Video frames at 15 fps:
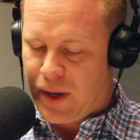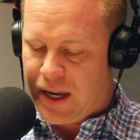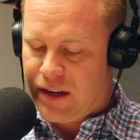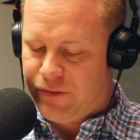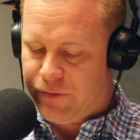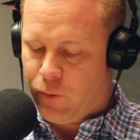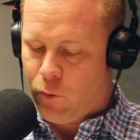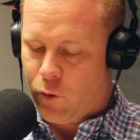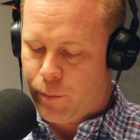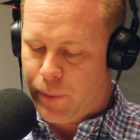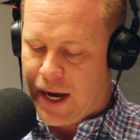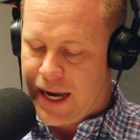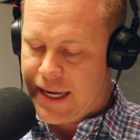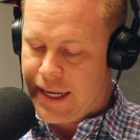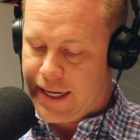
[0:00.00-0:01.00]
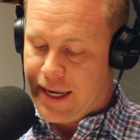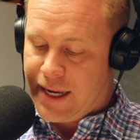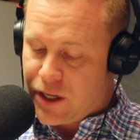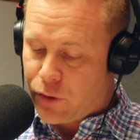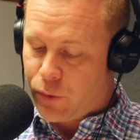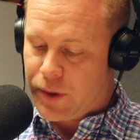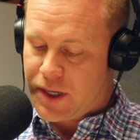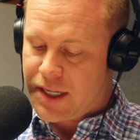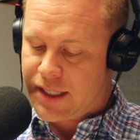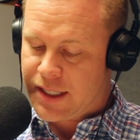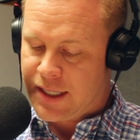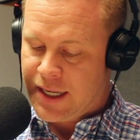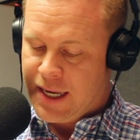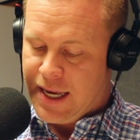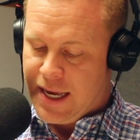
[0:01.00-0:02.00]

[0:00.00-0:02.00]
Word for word: paid for by an increase